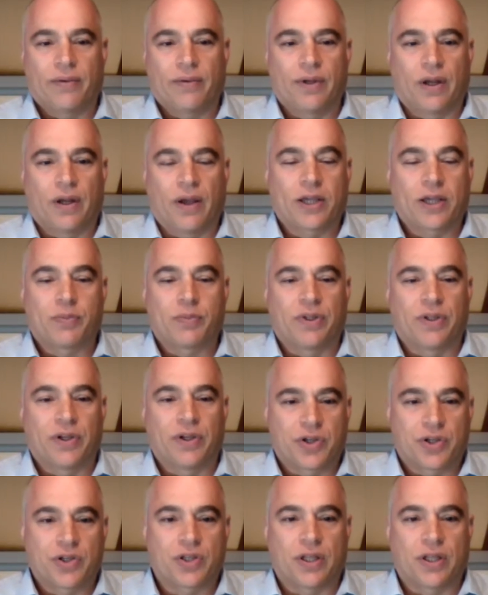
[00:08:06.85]

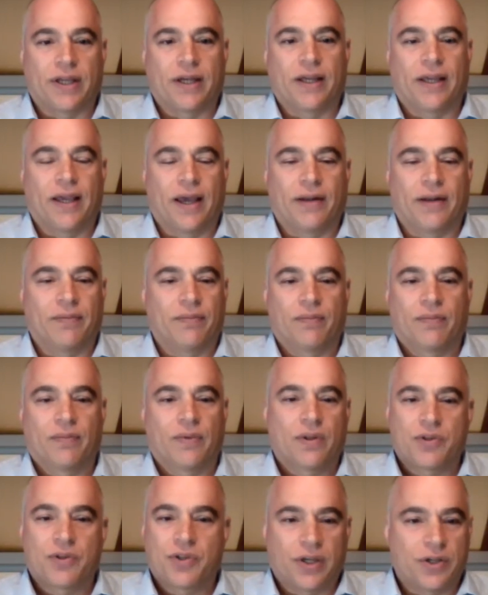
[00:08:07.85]
Expeditiously to
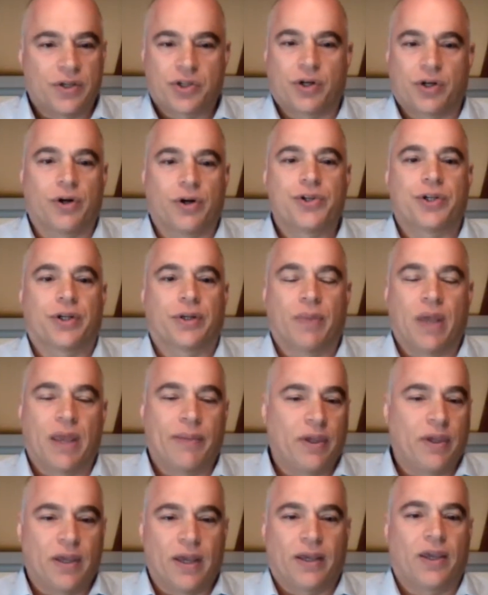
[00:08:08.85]
see a surgeon,
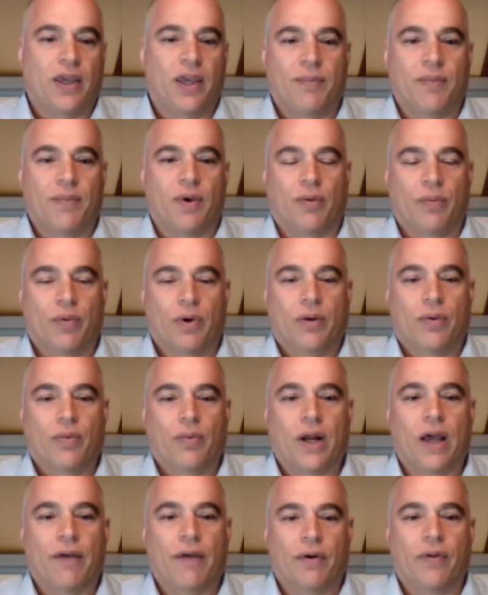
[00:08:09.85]
maybe get chemo,
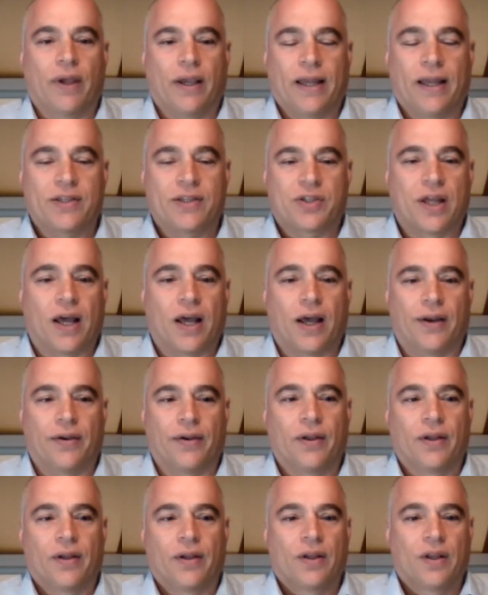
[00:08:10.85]
whatever. It gets
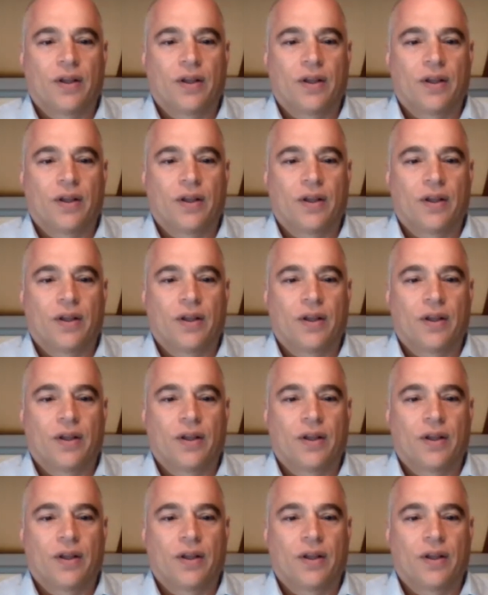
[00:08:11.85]
done.